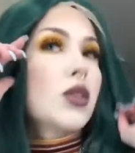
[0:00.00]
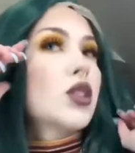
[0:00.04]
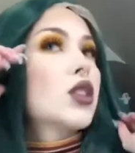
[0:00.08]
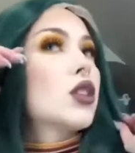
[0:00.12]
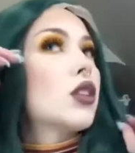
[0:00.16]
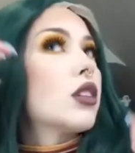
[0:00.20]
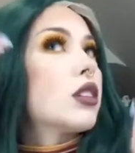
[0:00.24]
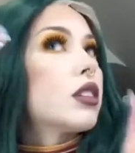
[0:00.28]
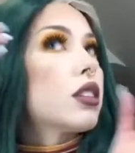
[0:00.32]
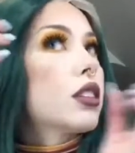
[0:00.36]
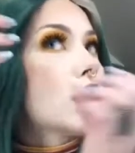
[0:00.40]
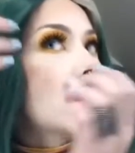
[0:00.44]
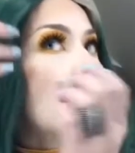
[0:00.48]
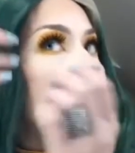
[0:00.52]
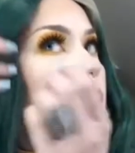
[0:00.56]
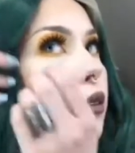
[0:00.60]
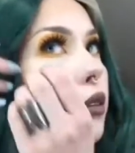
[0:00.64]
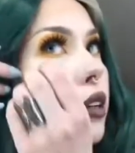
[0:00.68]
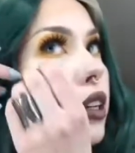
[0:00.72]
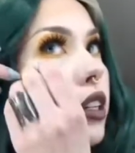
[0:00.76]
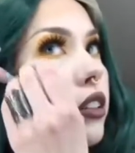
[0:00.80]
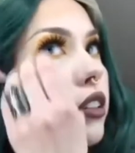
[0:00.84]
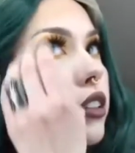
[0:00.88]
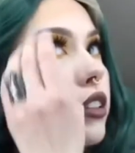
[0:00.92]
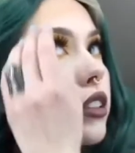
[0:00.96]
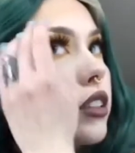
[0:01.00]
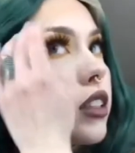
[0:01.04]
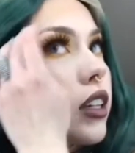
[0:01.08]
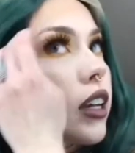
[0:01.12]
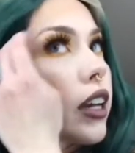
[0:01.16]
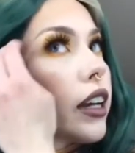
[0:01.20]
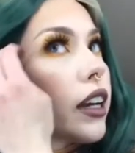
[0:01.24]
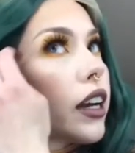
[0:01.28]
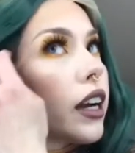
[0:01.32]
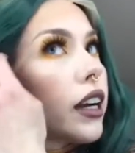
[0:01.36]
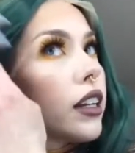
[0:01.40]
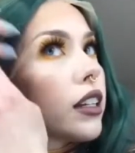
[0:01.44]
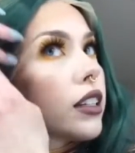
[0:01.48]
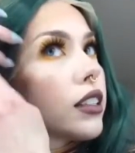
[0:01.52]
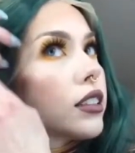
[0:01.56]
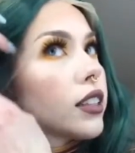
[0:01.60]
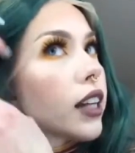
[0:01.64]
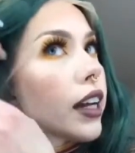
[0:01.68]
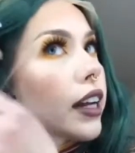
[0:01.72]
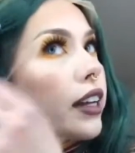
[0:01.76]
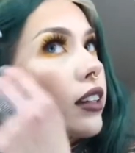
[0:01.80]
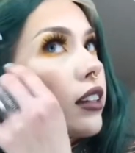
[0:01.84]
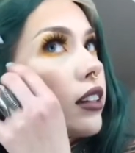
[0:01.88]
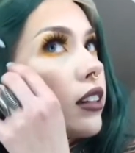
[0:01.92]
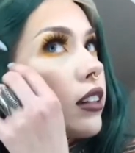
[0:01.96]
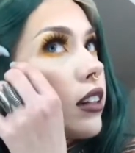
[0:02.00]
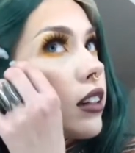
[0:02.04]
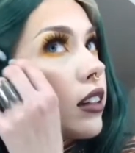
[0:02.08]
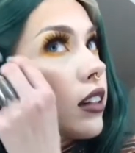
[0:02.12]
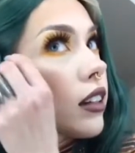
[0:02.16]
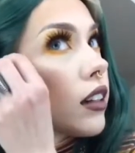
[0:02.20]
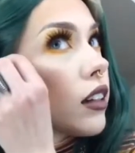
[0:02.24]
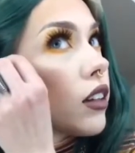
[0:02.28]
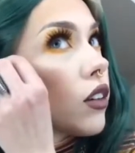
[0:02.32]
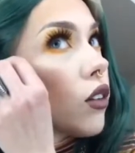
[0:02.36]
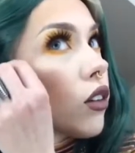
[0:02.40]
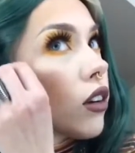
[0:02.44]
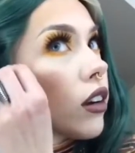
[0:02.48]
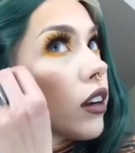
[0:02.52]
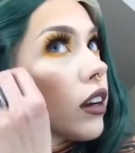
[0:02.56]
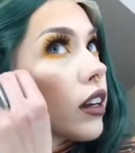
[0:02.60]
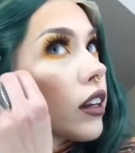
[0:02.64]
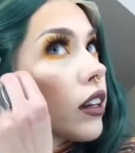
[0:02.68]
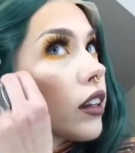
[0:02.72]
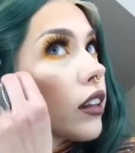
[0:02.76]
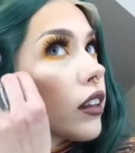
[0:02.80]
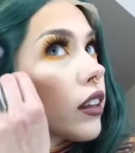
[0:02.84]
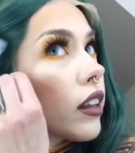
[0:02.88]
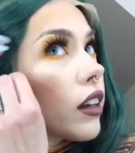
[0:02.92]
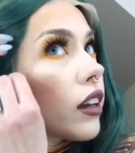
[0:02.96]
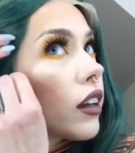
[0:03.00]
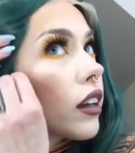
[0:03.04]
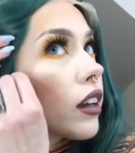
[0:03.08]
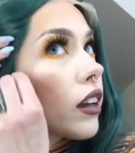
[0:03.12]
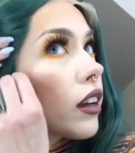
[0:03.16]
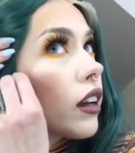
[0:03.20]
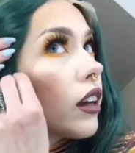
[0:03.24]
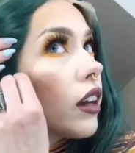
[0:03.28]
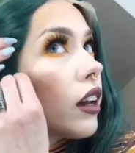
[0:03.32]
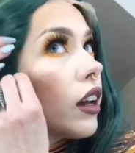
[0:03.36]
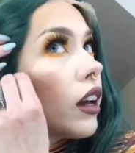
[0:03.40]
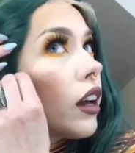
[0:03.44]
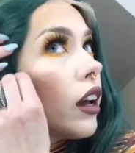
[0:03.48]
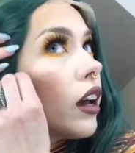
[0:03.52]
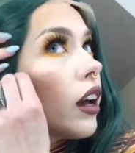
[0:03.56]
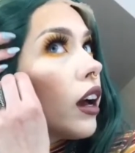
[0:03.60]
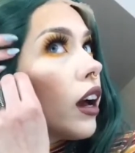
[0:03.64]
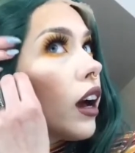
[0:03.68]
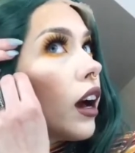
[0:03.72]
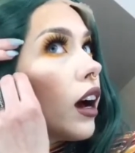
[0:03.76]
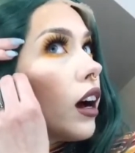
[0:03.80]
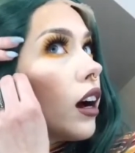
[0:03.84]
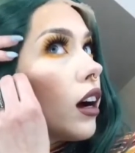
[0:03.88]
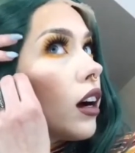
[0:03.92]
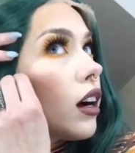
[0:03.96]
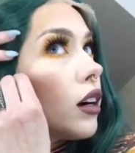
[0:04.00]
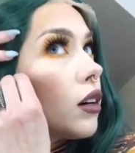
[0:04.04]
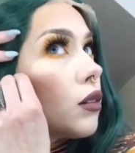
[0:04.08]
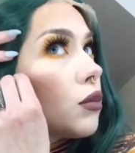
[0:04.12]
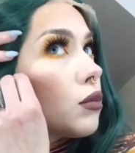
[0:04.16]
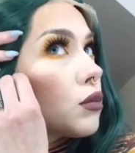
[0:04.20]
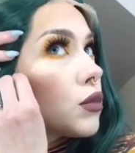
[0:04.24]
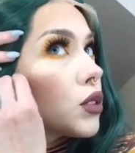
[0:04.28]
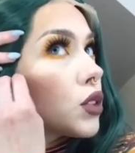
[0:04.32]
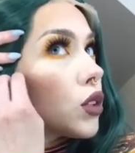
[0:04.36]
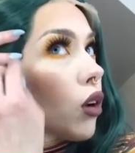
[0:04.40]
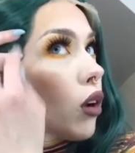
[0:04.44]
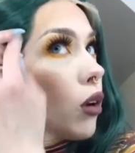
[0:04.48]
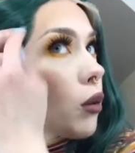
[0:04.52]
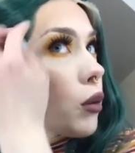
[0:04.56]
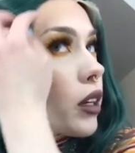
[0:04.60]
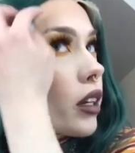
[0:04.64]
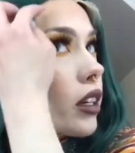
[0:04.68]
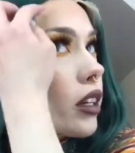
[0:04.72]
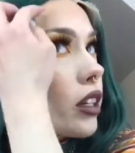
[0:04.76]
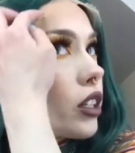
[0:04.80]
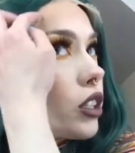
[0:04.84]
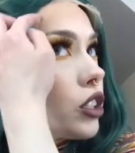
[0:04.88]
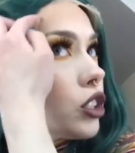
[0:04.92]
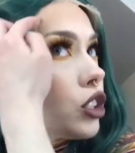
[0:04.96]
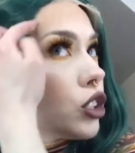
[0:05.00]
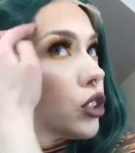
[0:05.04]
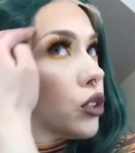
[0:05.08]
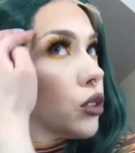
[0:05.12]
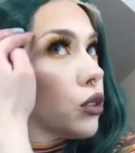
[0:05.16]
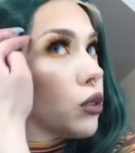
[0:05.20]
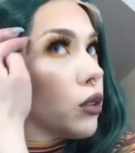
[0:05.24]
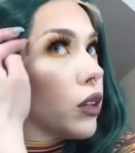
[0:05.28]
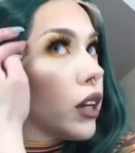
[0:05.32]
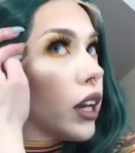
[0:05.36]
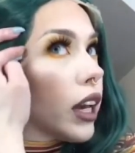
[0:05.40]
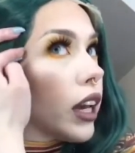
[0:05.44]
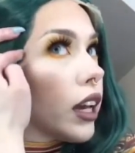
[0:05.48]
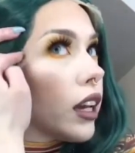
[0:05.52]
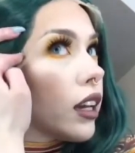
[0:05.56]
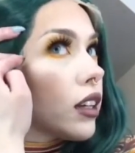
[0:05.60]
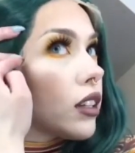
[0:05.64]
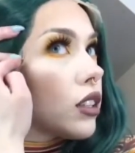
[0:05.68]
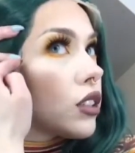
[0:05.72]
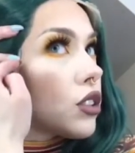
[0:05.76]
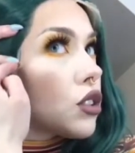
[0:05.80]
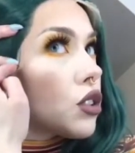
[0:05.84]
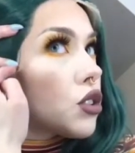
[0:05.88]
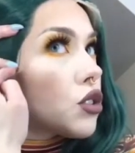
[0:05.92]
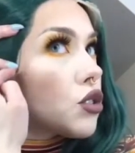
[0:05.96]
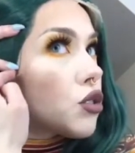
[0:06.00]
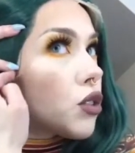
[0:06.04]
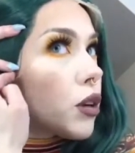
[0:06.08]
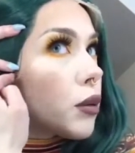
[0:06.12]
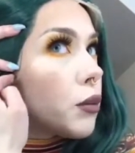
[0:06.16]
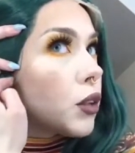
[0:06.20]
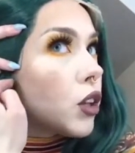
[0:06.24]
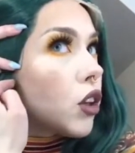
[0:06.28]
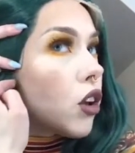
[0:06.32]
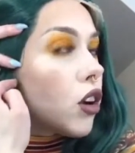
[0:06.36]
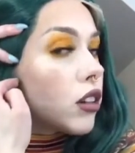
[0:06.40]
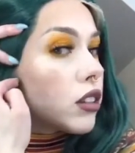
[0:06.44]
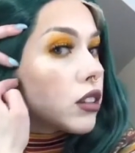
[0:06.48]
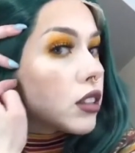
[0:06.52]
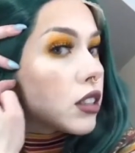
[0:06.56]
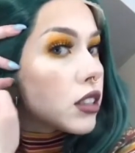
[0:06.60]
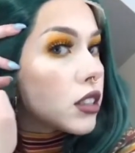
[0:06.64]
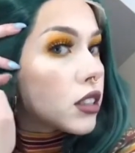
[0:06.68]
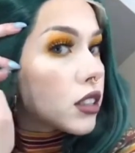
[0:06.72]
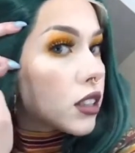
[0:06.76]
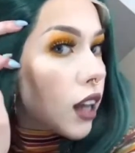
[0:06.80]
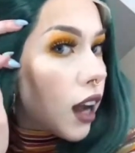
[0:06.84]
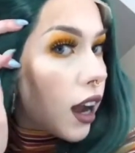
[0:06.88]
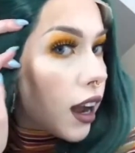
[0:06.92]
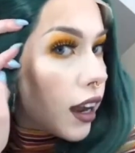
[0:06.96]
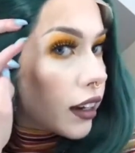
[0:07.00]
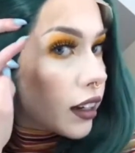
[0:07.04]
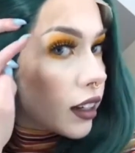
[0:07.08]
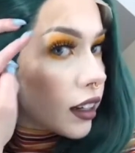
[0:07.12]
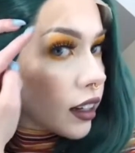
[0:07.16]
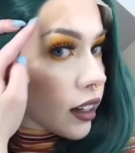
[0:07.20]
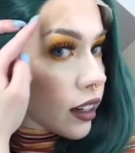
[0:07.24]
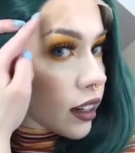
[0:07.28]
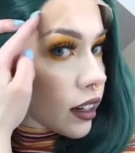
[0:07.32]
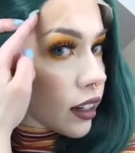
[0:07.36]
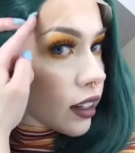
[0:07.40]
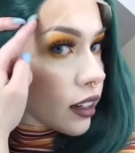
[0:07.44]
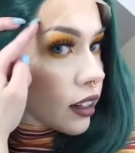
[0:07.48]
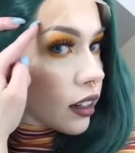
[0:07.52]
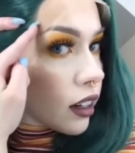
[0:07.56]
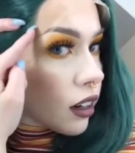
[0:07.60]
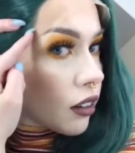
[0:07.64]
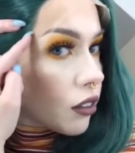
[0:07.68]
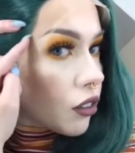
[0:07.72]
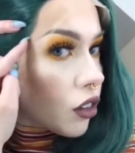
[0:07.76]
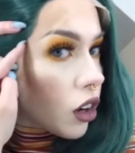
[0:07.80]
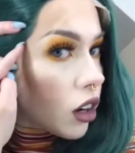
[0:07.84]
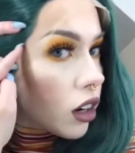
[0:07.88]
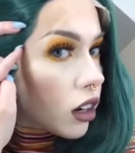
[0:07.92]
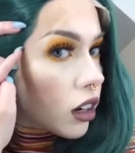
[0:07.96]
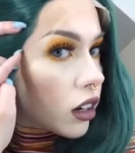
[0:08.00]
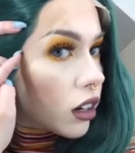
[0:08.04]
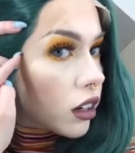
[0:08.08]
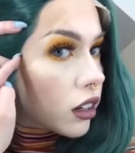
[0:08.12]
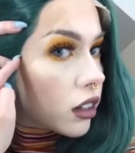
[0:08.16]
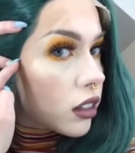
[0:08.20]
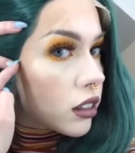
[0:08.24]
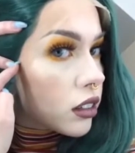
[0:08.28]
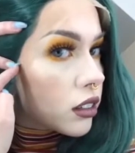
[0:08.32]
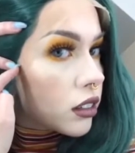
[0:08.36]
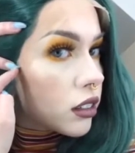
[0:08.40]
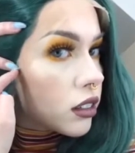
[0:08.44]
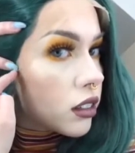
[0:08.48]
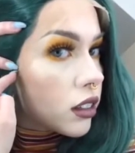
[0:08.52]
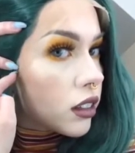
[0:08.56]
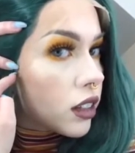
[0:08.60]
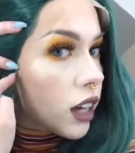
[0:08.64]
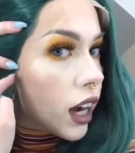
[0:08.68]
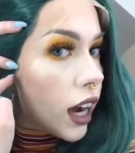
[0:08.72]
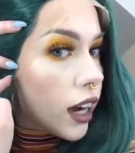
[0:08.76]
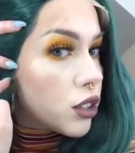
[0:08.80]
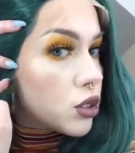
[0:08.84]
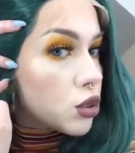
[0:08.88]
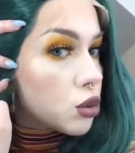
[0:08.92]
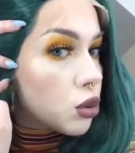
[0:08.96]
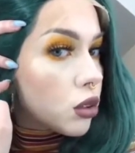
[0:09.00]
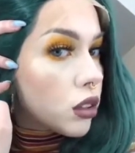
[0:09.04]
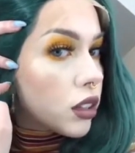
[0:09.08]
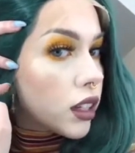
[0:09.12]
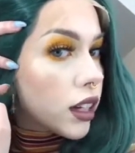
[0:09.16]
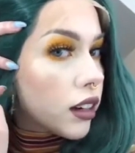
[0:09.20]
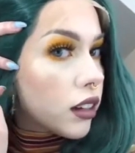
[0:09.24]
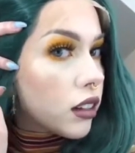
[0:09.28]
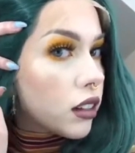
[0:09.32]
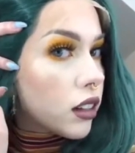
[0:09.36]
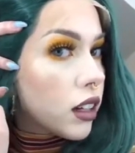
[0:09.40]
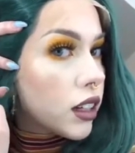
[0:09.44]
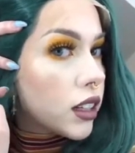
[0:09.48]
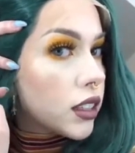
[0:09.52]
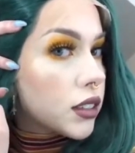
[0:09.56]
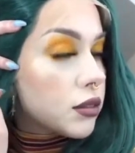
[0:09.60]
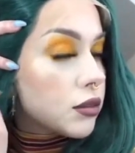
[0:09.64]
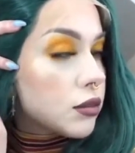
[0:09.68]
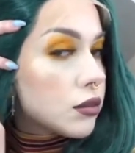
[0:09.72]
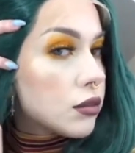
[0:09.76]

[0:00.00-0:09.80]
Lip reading: this is kind of what it looks like. I didn't tighten it or anything. So all we're gonna do is trim along the side here of our actual hairline.